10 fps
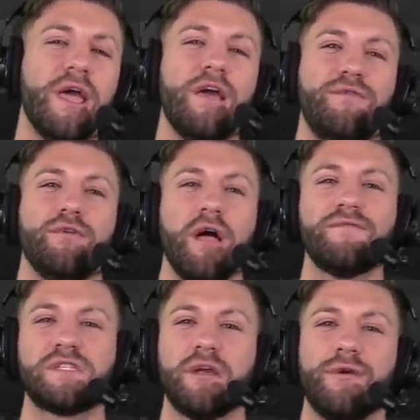If you love
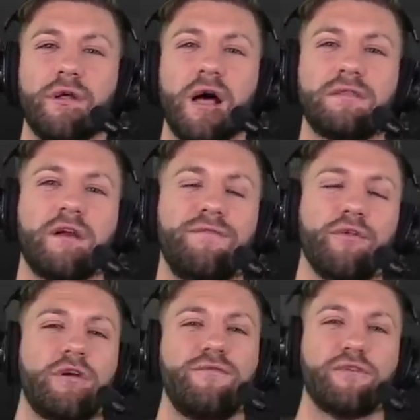cereal out there, if you're
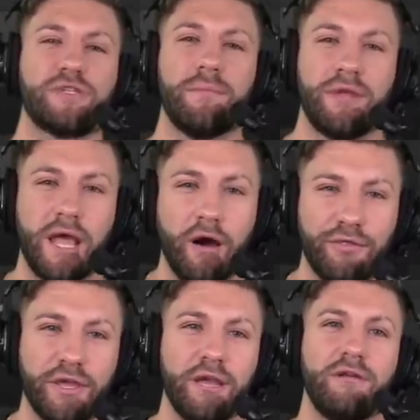looking for something
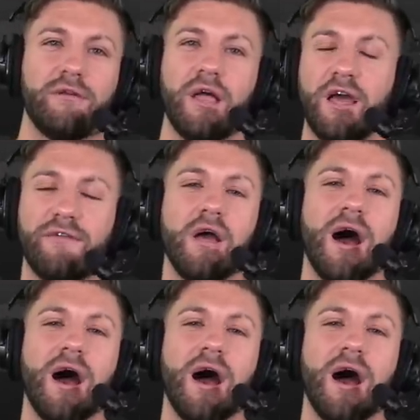healthy in your life,